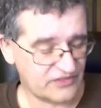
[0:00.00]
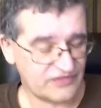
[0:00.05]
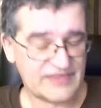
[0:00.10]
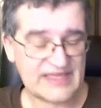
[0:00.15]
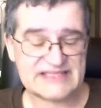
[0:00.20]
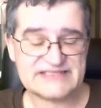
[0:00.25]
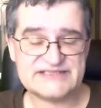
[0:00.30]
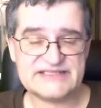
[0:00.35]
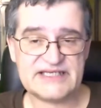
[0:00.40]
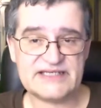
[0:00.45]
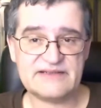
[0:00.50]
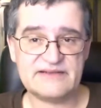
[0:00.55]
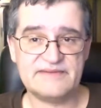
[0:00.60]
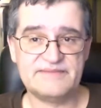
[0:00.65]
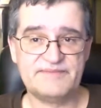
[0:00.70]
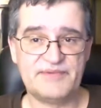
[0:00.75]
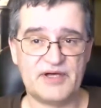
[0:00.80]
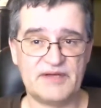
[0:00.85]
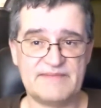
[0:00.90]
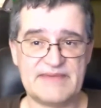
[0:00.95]
that's it.
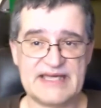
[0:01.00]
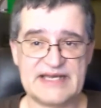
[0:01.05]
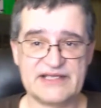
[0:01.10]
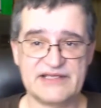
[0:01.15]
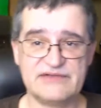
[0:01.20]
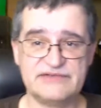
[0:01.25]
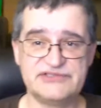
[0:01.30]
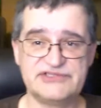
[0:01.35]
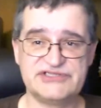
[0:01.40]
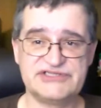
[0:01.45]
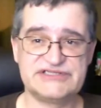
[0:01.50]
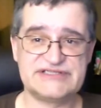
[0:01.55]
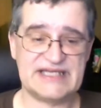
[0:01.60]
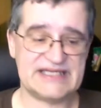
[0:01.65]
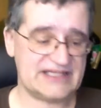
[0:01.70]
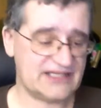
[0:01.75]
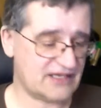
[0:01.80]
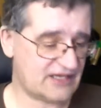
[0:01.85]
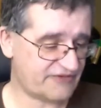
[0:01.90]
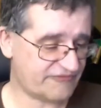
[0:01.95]
Paul Monaco
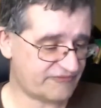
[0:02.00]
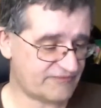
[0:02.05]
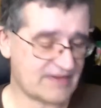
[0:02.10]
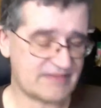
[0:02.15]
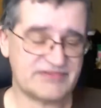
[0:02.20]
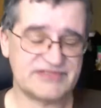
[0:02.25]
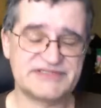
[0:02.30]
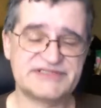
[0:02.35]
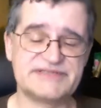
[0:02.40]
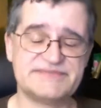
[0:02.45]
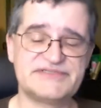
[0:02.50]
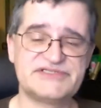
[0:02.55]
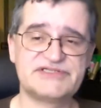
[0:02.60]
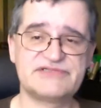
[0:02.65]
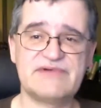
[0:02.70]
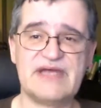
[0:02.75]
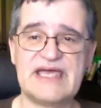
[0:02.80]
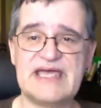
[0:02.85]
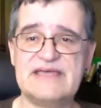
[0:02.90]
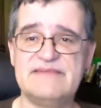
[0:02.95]
signing off. Remember to
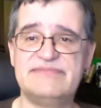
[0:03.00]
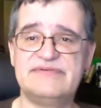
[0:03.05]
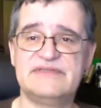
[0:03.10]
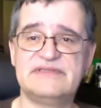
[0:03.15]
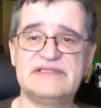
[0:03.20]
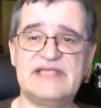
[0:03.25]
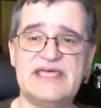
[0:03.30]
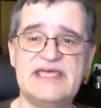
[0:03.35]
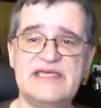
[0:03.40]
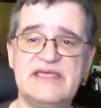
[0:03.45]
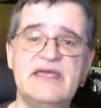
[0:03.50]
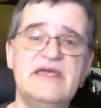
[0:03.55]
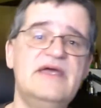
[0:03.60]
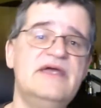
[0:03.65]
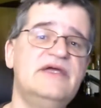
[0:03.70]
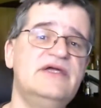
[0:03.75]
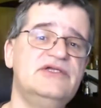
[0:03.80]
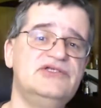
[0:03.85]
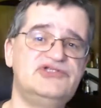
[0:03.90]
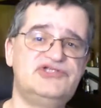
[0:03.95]
subscribe, like,
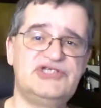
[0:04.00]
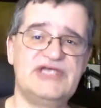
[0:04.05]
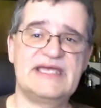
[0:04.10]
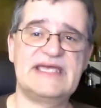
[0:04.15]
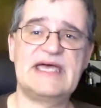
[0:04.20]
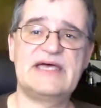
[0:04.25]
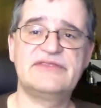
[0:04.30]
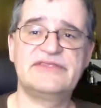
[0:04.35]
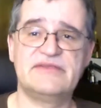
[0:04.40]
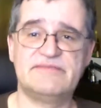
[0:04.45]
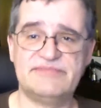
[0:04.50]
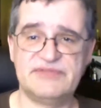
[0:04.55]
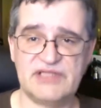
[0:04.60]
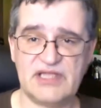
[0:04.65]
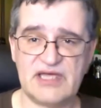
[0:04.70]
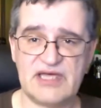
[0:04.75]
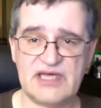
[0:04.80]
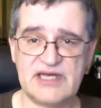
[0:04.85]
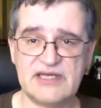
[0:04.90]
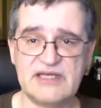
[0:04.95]
check out the
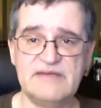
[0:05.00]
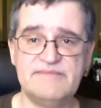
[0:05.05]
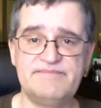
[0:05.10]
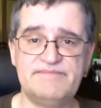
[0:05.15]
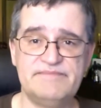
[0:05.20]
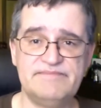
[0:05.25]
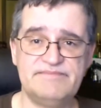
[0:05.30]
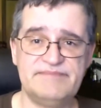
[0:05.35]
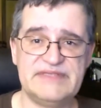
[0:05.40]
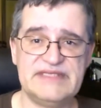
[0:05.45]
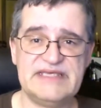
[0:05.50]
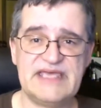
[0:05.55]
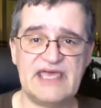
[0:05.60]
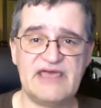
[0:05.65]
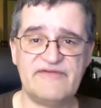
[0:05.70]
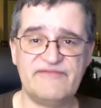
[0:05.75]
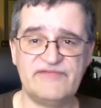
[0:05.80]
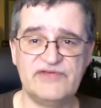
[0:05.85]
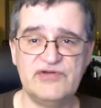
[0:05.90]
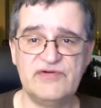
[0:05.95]
blog,
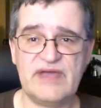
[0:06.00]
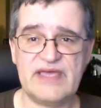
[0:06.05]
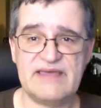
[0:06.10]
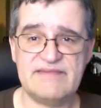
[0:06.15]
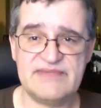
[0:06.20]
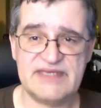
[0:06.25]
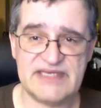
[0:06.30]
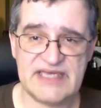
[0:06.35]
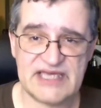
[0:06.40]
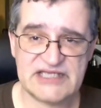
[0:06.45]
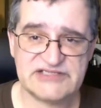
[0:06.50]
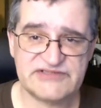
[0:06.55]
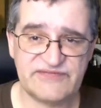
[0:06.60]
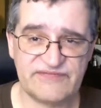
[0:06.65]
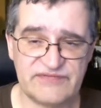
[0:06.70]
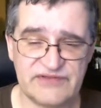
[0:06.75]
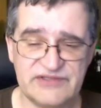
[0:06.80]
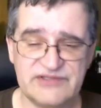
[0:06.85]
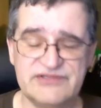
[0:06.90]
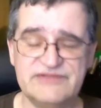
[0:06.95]
PFUMES,
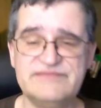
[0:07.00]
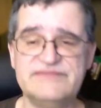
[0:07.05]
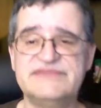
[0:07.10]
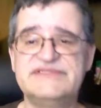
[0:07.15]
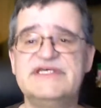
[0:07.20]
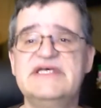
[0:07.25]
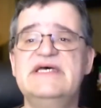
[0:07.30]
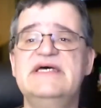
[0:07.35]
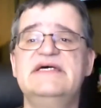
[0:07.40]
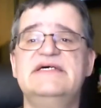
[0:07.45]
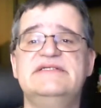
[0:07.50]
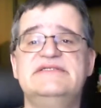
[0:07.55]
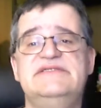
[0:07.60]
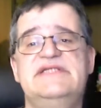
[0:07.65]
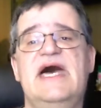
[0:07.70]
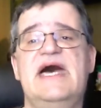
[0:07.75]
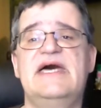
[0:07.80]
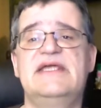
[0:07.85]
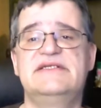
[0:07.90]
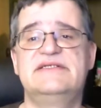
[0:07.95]

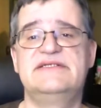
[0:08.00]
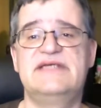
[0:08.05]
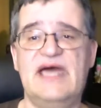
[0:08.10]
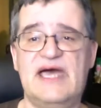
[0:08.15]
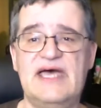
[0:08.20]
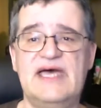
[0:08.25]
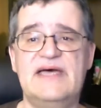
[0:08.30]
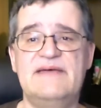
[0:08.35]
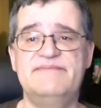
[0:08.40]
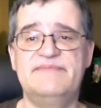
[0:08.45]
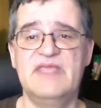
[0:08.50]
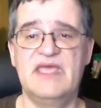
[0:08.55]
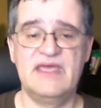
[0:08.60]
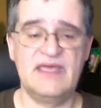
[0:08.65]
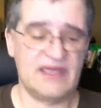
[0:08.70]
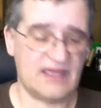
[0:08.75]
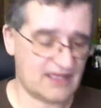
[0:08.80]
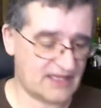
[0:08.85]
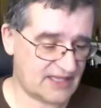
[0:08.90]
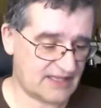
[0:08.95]
fumes.com.
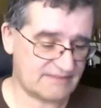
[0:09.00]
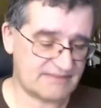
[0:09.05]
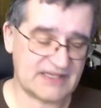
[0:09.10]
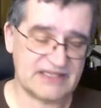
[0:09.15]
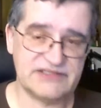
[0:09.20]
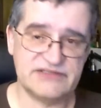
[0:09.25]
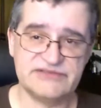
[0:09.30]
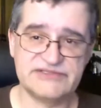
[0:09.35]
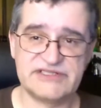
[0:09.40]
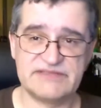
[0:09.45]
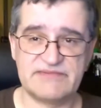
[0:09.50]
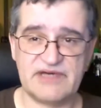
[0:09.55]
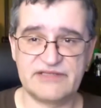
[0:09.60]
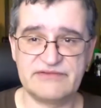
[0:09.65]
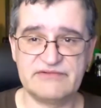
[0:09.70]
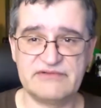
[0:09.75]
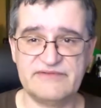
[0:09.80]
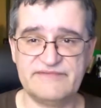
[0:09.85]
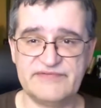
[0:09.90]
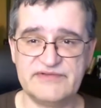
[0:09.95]
I do some
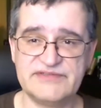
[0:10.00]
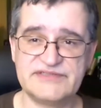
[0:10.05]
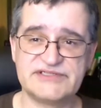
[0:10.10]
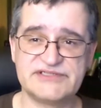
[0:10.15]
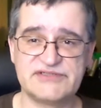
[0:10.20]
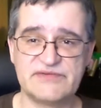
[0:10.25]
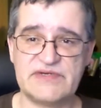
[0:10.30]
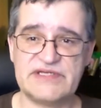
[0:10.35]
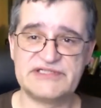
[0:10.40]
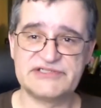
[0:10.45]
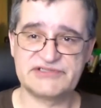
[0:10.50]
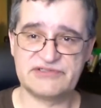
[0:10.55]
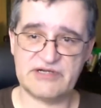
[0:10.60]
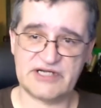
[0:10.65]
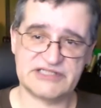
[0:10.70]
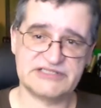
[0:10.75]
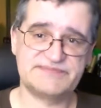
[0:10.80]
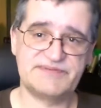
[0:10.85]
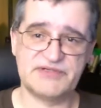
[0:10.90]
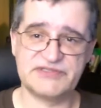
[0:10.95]
other reviews as well as
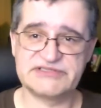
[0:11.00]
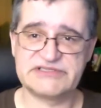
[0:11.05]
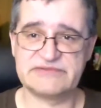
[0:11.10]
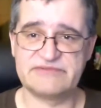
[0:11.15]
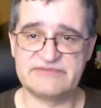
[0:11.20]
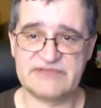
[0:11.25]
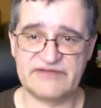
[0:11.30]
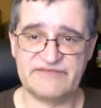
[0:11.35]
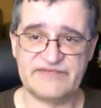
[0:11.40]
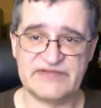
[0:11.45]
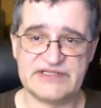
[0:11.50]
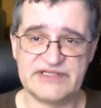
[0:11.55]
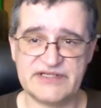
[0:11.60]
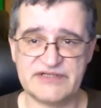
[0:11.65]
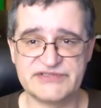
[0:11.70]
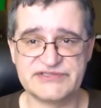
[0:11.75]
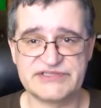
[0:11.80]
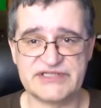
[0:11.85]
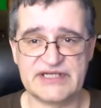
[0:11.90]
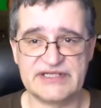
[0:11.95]
cross-post some of my
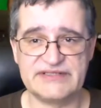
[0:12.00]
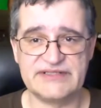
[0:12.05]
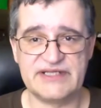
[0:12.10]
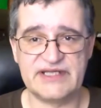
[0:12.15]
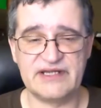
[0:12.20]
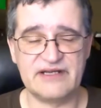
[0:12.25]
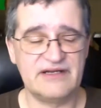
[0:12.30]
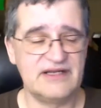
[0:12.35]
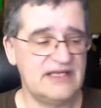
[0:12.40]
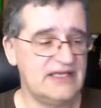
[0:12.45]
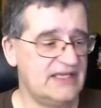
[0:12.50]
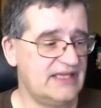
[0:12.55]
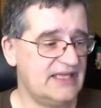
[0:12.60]
videos on there